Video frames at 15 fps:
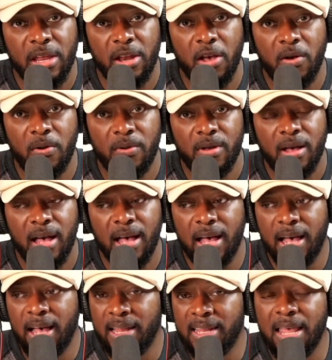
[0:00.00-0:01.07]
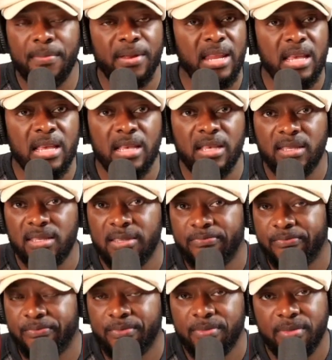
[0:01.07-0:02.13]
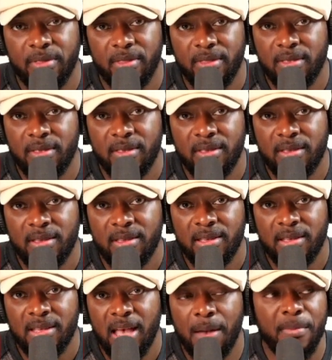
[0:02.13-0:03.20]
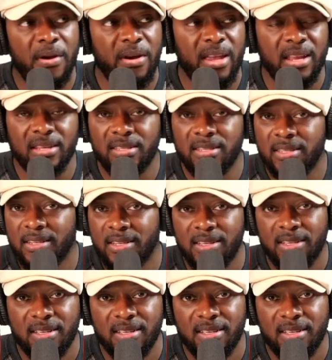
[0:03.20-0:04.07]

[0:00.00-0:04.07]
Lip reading: Lebanese, Americans.